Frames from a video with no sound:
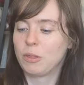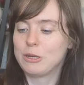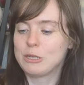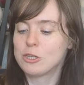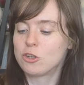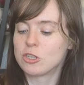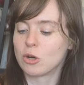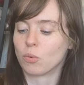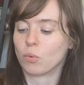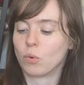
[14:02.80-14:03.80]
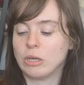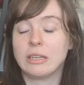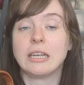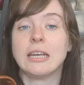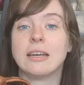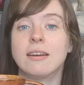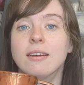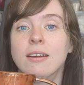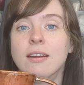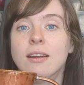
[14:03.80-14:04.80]
this is just a really
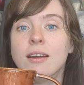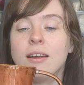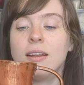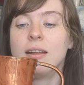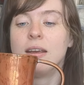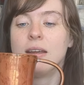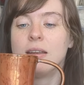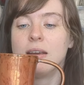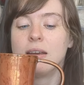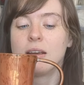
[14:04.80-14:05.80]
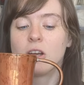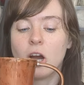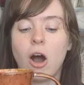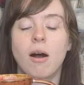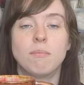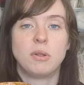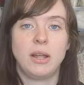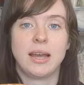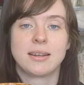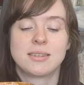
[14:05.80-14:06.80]

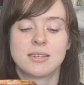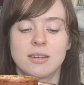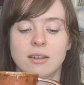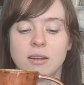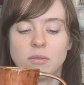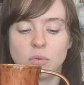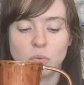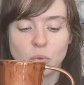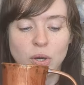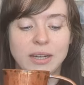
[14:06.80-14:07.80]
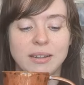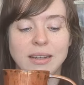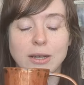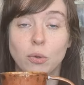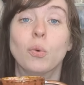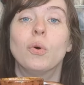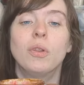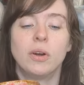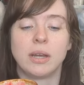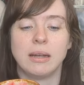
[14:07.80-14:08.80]
complex, really
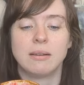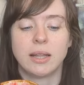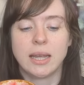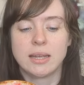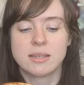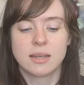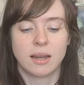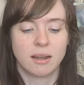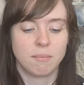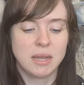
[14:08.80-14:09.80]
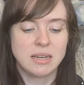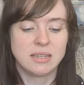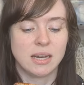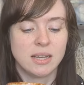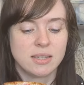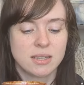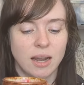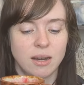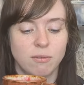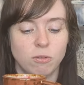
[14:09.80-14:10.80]
cool looking glaze. It does
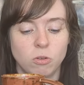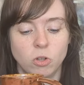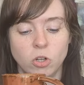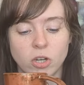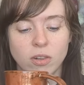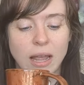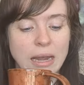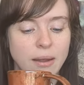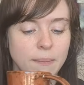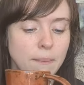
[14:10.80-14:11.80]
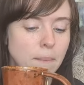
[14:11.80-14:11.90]
kind of look like